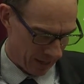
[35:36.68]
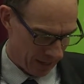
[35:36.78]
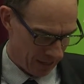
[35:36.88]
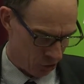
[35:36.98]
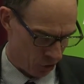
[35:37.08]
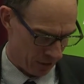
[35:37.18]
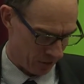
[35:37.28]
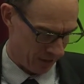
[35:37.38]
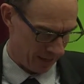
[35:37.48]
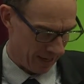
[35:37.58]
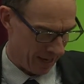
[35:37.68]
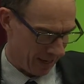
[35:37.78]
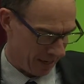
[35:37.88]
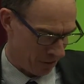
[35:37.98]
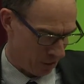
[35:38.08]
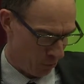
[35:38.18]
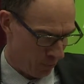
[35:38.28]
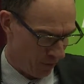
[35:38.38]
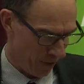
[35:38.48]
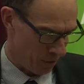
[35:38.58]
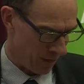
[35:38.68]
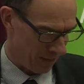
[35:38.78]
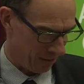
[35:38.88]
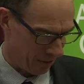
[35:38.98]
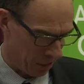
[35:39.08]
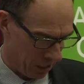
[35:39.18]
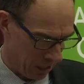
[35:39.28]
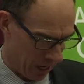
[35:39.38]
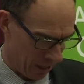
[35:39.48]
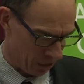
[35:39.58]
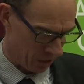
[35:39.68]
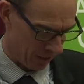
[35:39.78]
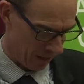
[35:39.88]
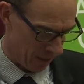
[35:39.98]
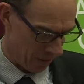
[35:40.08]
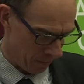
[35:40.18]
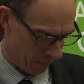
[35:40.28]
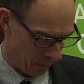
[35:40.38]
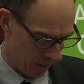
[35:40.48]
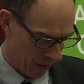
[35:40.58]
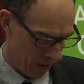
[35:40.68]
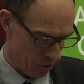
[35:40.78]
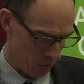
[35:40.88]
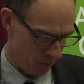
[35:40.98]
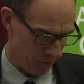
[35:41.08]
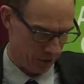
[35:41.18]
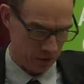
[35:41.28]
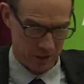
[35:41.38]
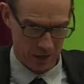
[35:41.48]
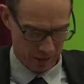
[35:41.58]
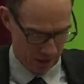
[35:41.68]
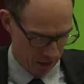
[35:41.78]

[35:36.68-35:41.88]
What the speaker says: interesting and thought-provoking than Gus. But I hope that